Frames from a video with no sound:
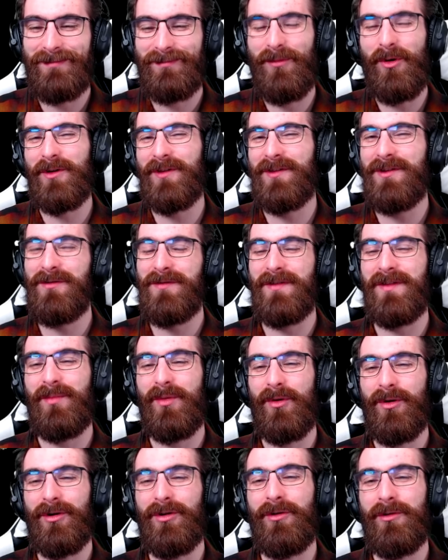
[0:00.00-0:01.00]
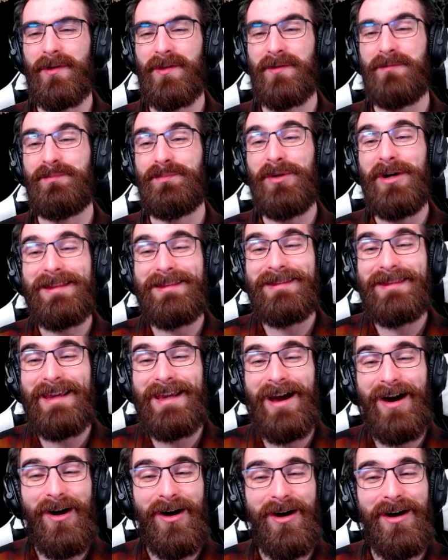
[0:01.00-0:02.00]
More so than the Burrowers, but they
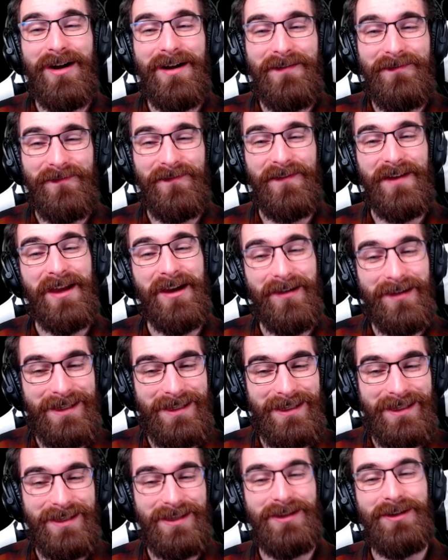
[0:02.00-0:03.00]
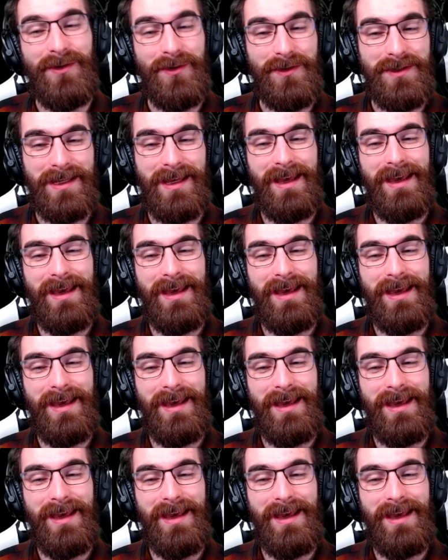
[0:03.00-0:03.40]
are very cute,